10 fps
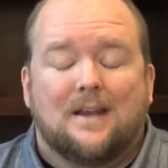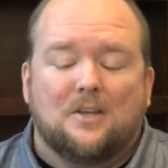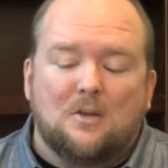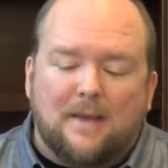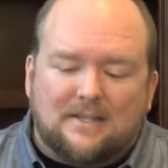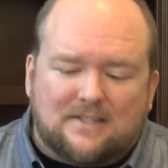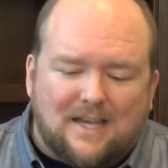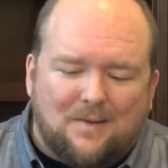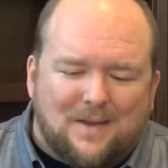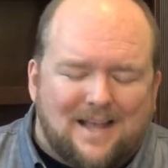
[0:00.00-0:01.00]
And you may
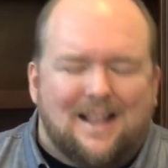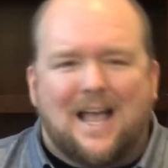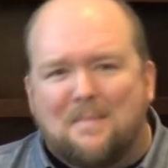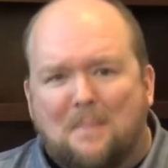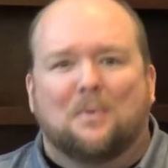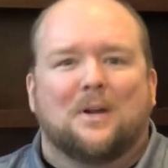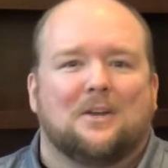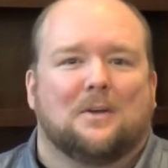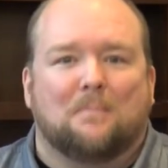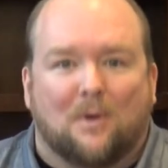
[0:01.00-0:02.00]
say, well, I'm a pretty
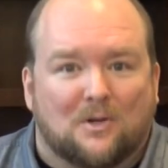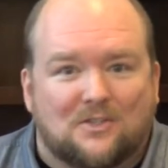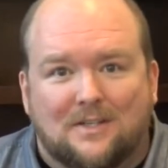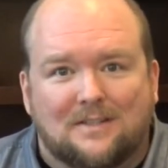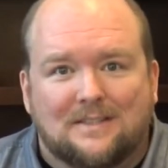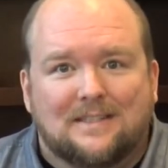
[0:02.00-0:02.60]
good person.